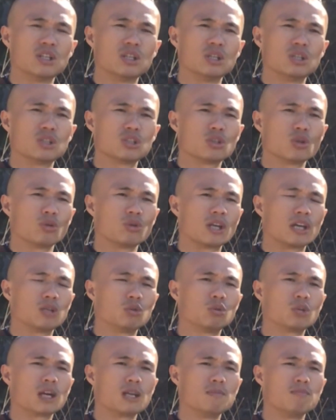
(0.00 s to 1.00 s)
So that
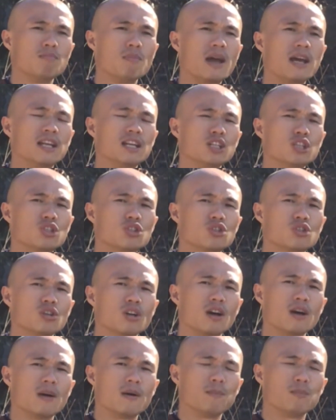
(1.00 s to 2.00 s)
you can manage,
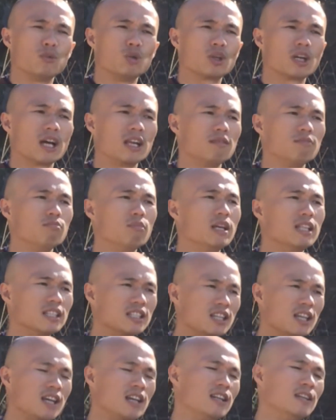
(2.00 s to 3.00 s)
um, you can
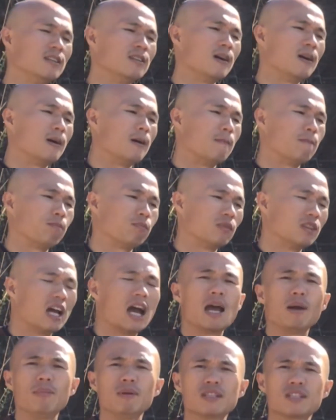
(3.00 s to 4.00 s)
maintain um, the
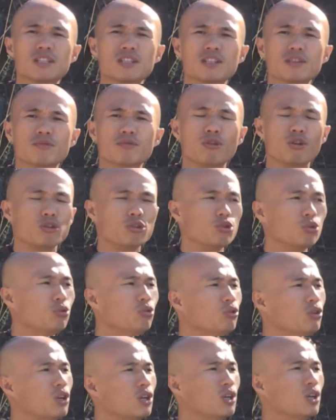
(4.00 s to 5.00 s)
habit for you
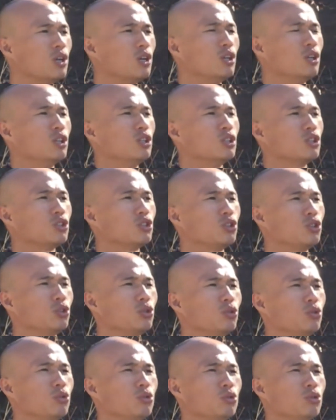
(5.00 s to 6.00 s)

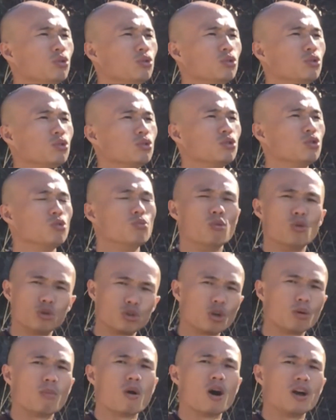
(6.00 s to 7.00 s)
to, to
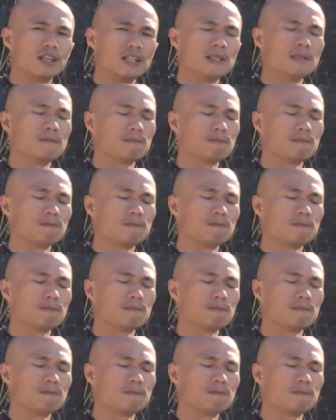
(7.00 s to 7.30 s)
move your body